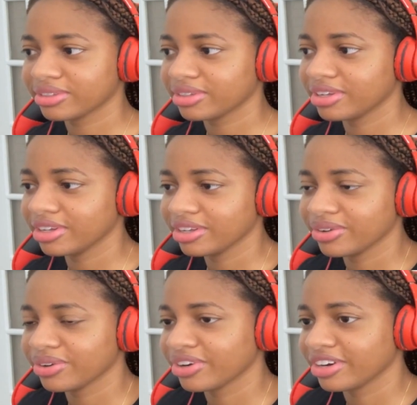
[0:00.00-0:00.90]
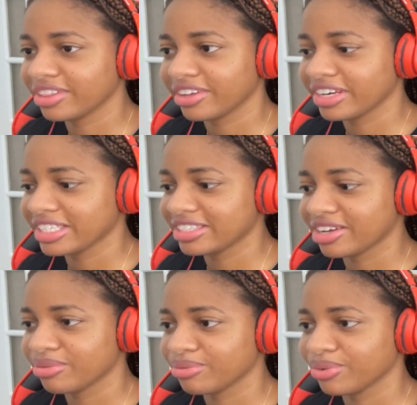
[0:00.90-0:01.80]
who are good at theory
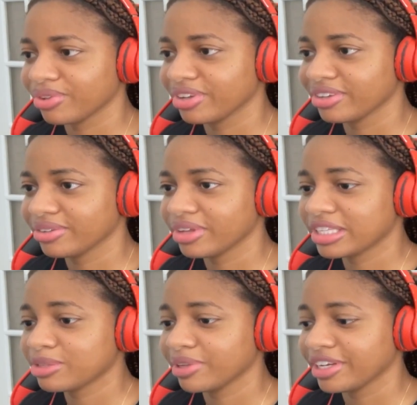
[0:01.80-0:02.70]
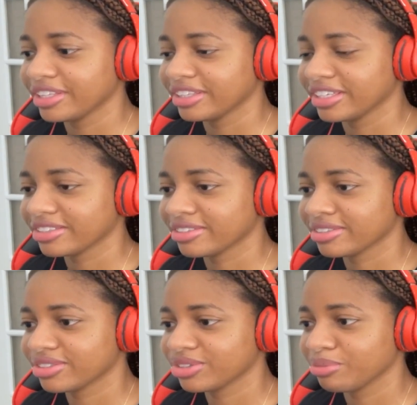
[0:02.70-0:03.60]
stuff, will explain
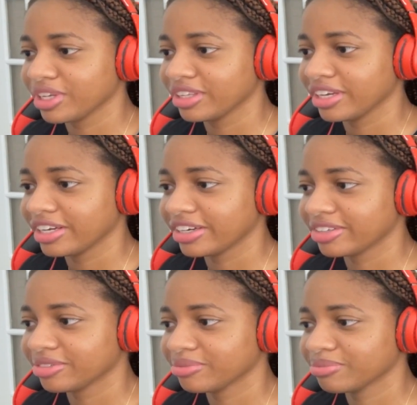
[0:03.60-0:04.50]
this to me later.